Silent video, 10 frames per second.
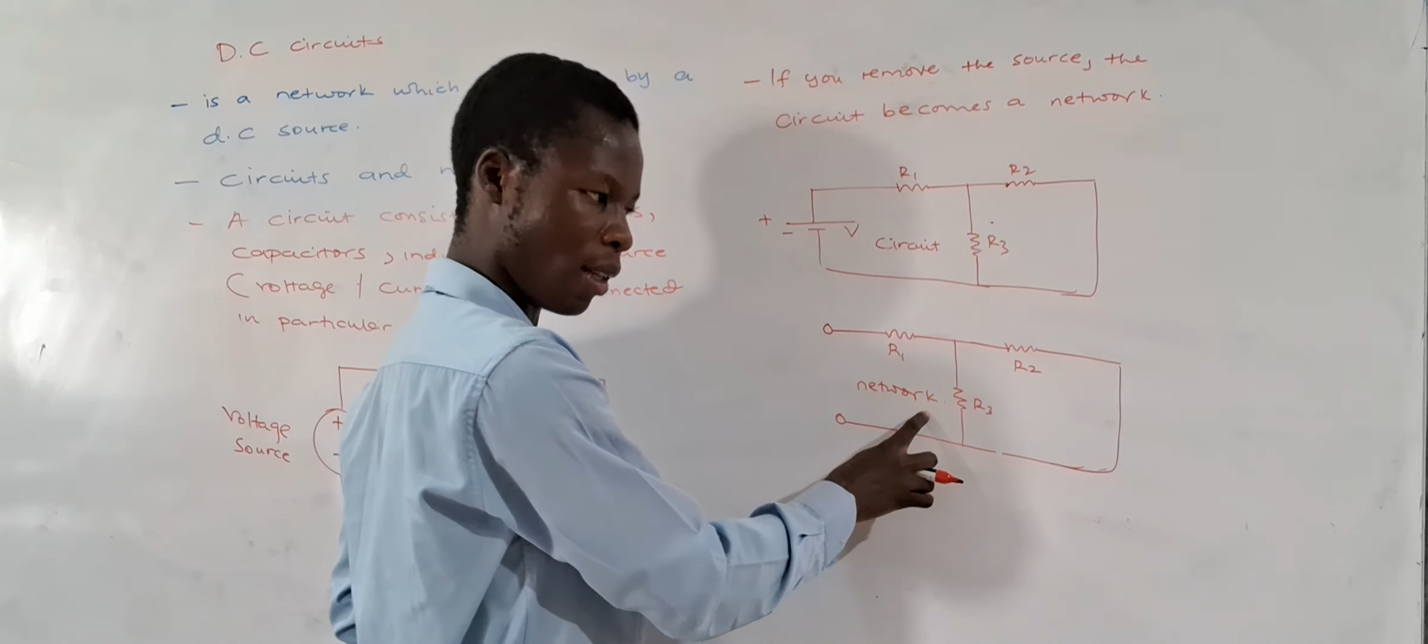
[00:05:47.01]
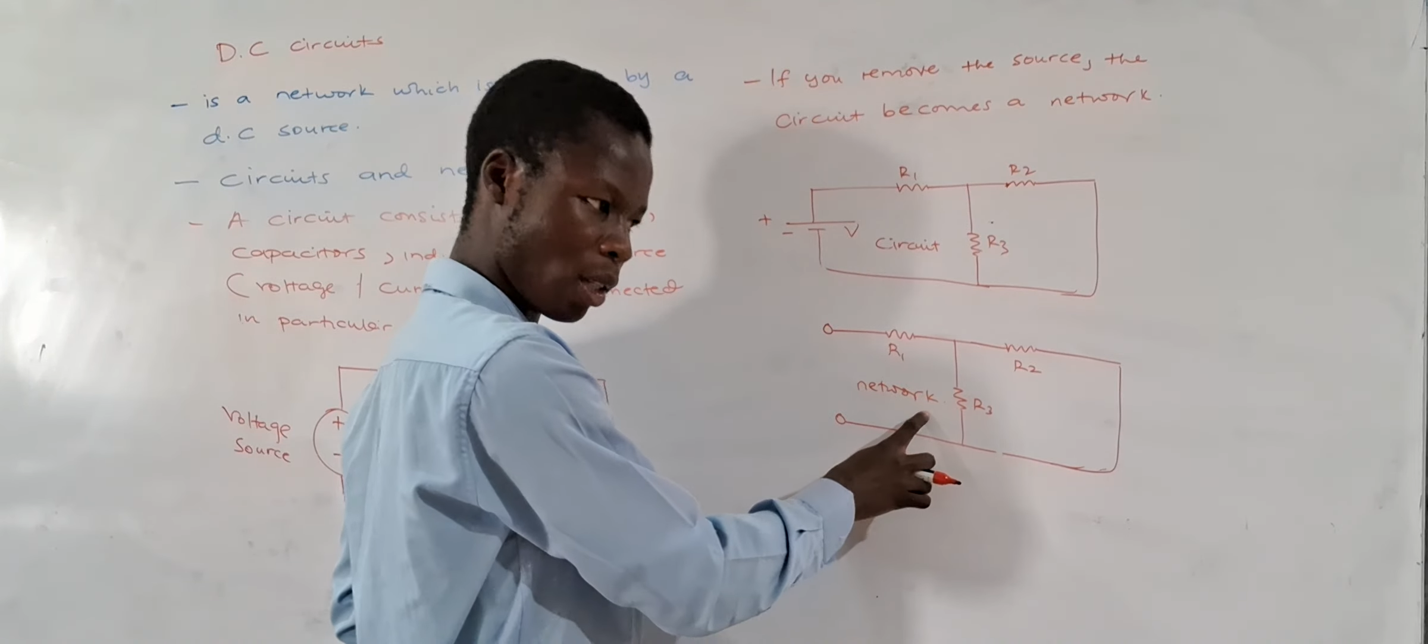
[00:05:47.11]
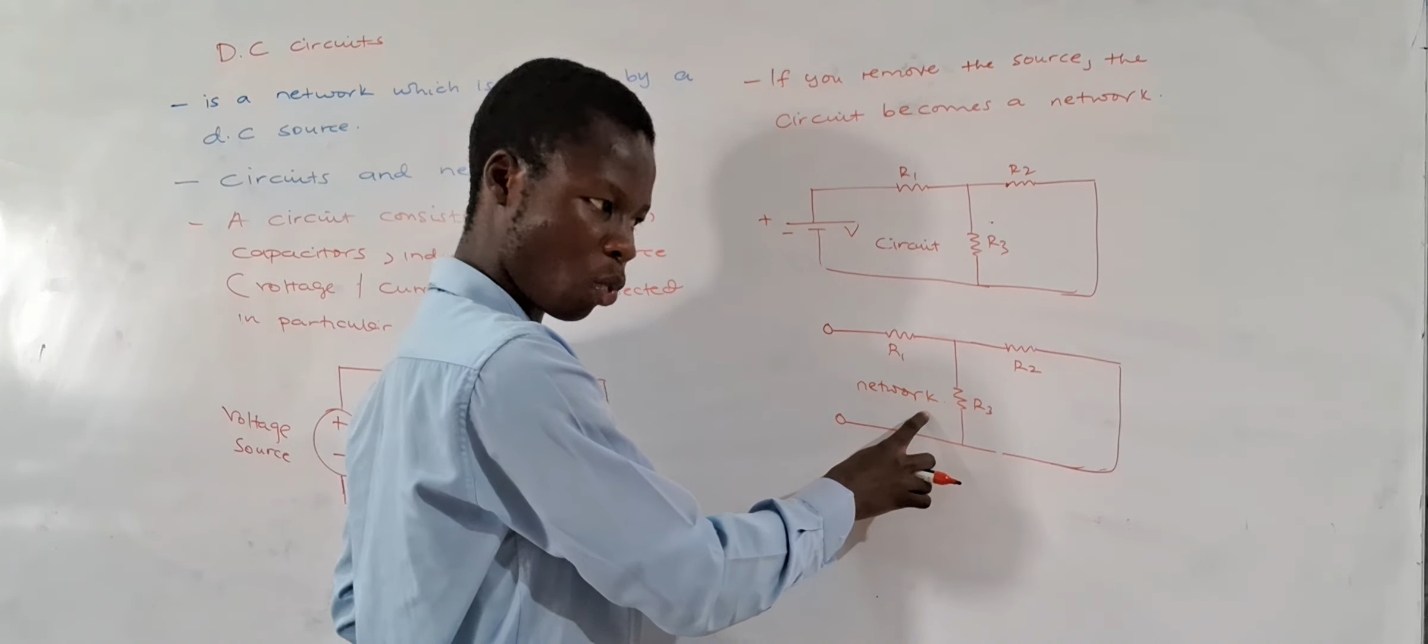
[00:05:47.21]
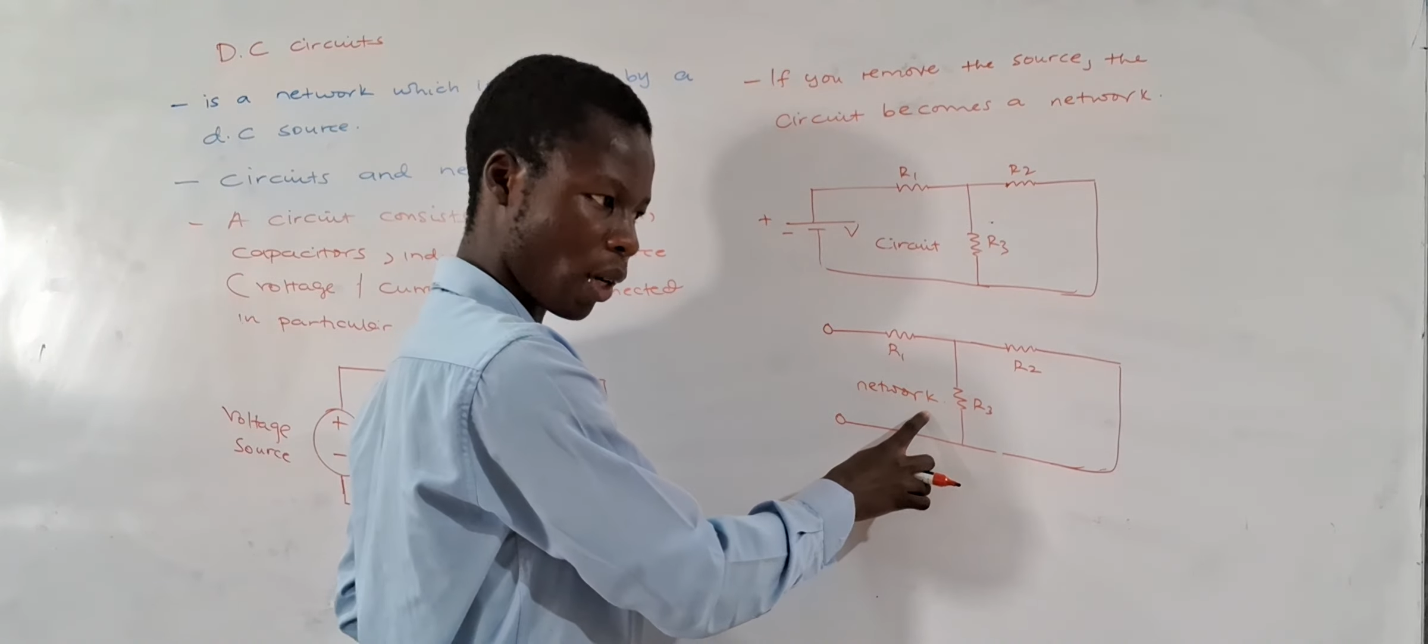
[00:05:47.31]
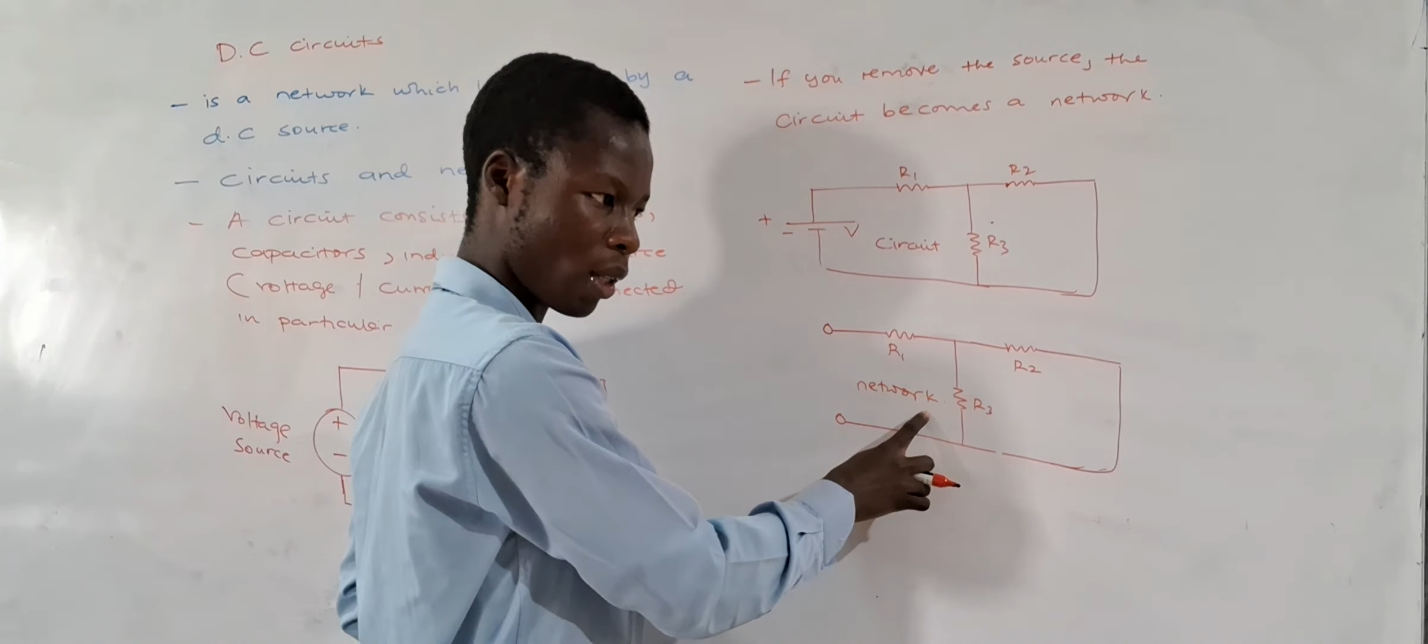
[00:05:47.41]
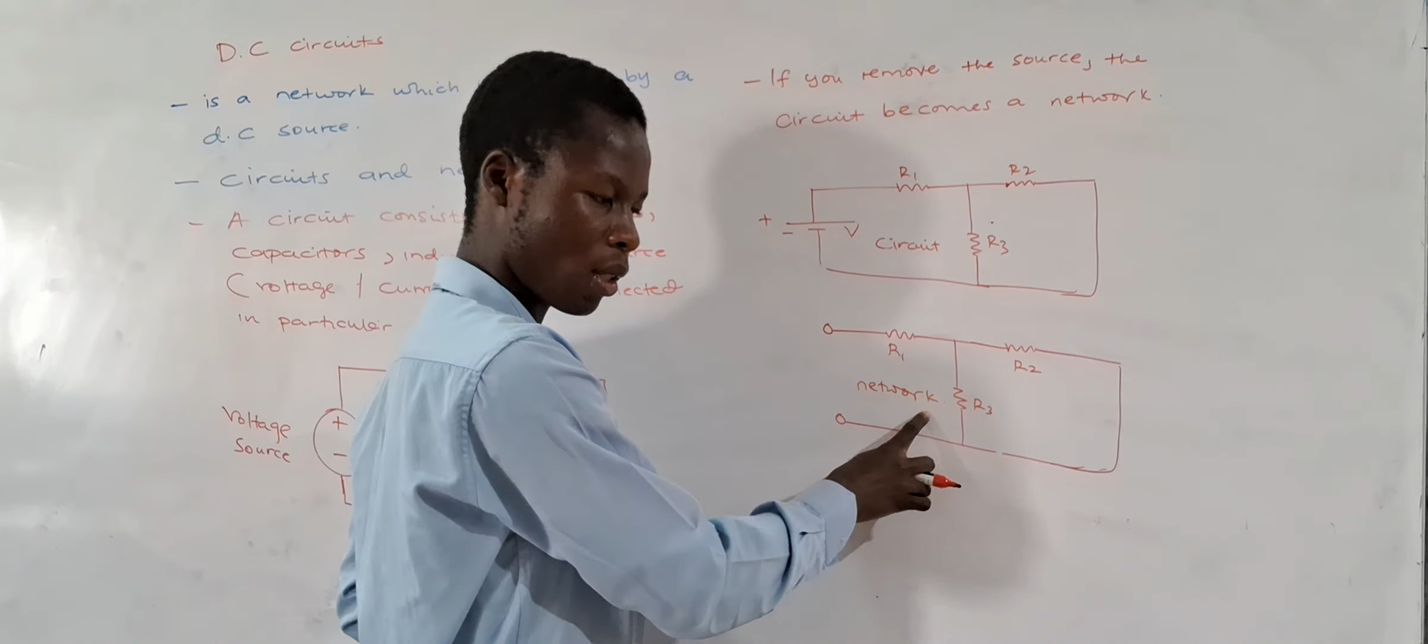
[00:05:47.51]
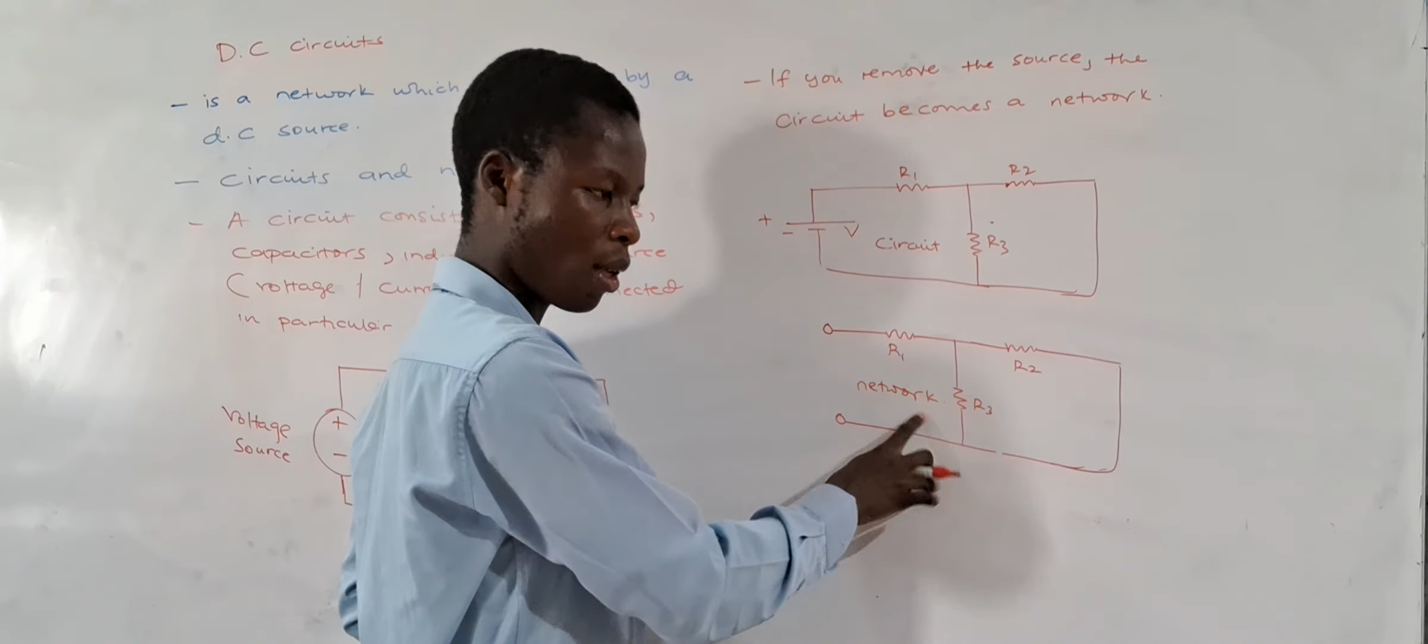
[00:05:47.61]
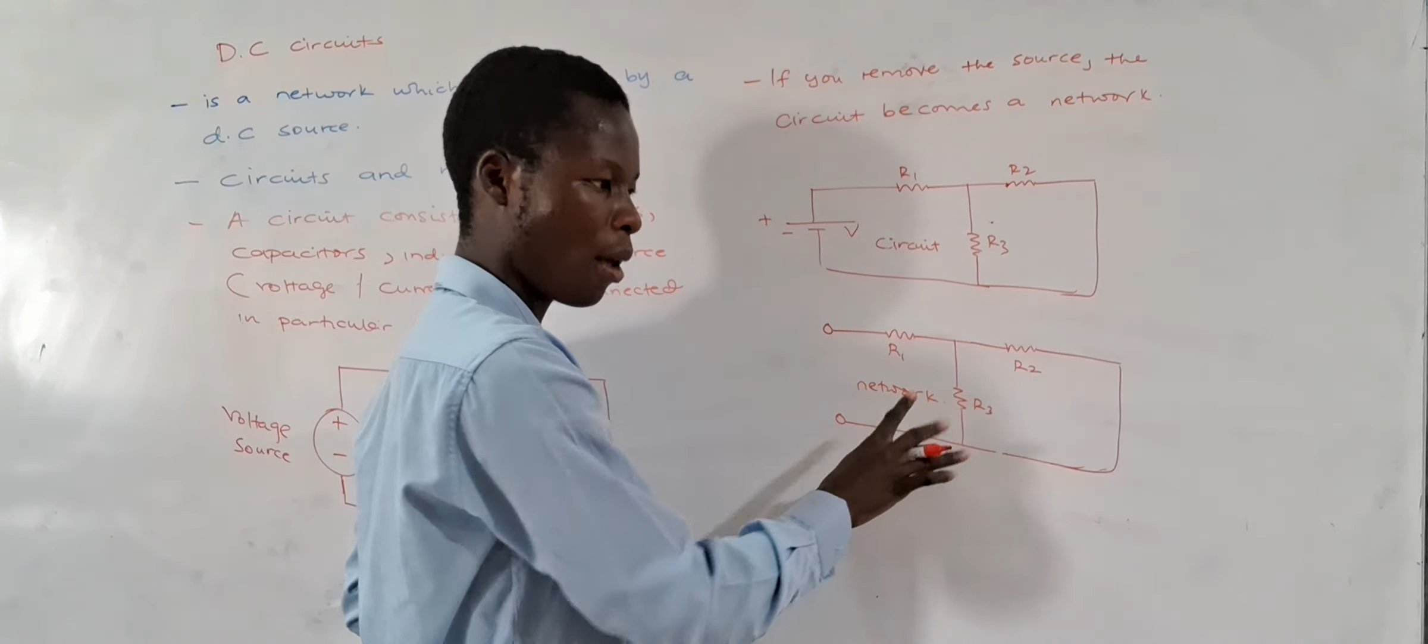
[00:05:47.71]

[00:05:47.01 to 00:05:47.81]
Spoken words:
networks,